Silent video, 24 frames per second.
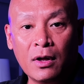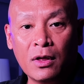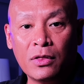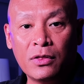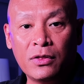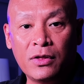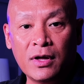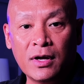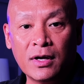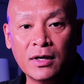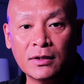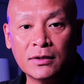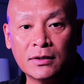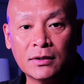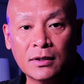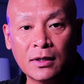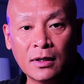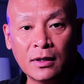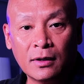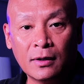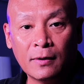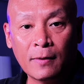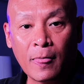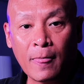this
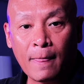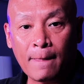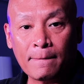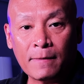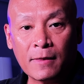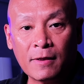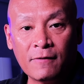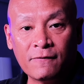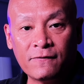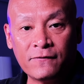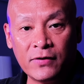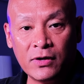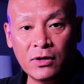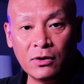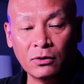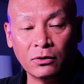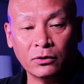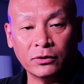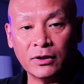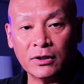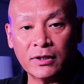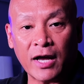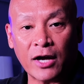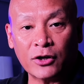
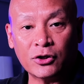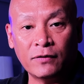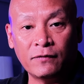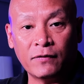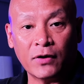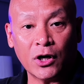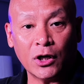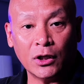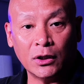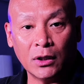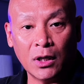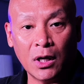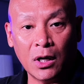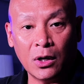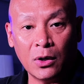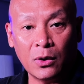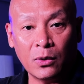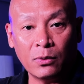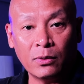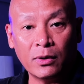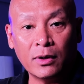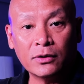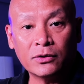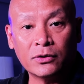field is actually very low.